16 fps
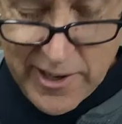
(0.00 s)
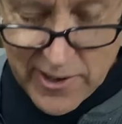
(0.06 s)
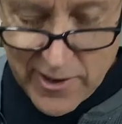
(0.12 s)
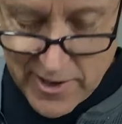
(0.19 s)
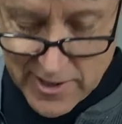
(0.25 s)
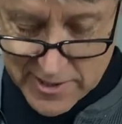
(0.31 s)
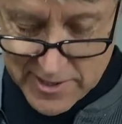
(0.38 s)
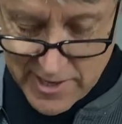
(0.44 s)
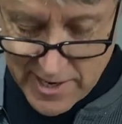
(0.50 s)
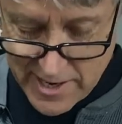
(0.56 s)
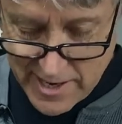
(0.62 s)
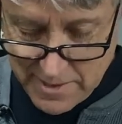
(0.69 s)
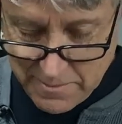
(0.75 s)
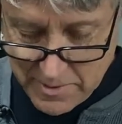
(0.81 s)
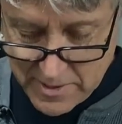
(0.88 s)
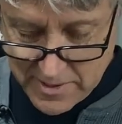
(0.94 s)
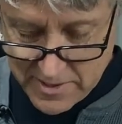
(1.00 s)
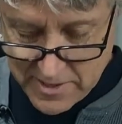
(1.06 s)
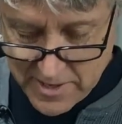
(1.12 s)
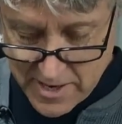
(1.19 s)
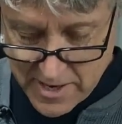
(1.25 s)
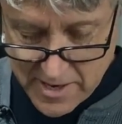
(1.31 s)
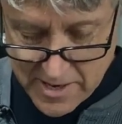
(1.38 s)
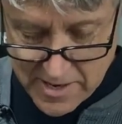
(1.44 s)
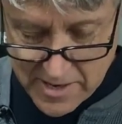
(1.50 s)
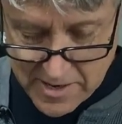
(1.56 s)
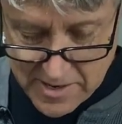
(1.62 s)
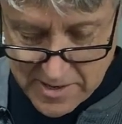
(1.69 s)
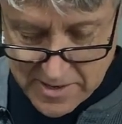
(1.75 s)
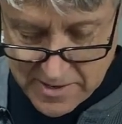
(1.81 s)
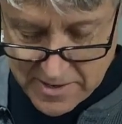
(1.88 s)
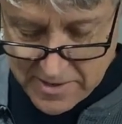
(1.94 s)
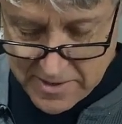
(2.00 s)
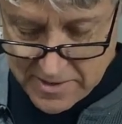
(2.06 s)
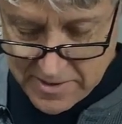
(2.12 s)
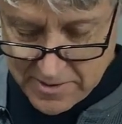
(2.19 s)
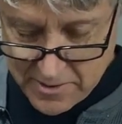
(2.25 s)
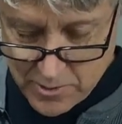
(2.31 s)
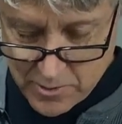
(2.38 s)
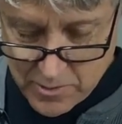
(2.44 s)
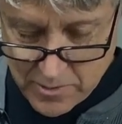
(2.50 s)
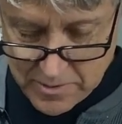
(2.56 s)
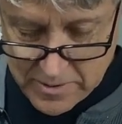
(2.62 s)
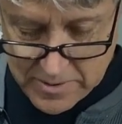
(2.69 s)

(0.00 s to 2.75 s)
long time. And uh, oh,